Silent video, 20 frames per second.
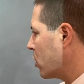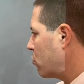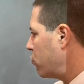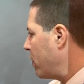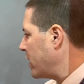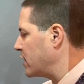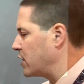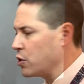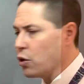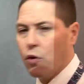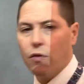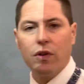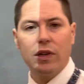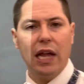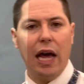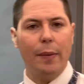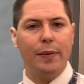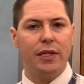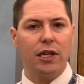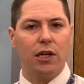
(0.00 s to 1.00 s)
a crest
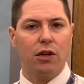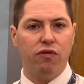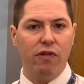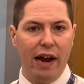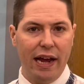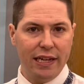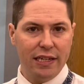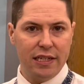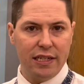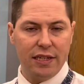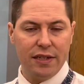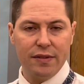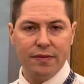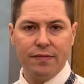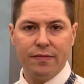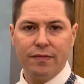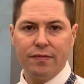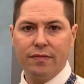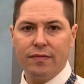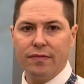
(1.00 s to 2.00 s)
overlaps a crest?
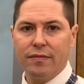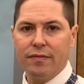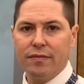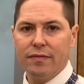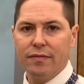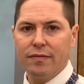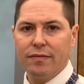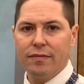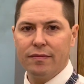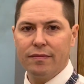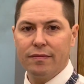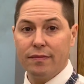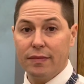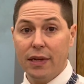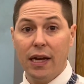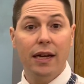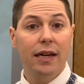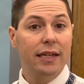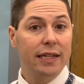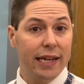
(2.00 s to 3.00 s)

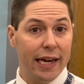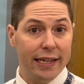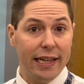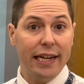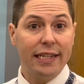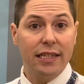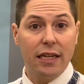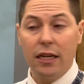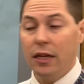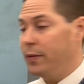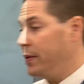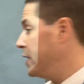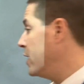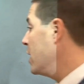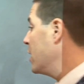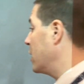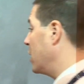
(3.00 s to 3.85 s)
Yeah, that's going to be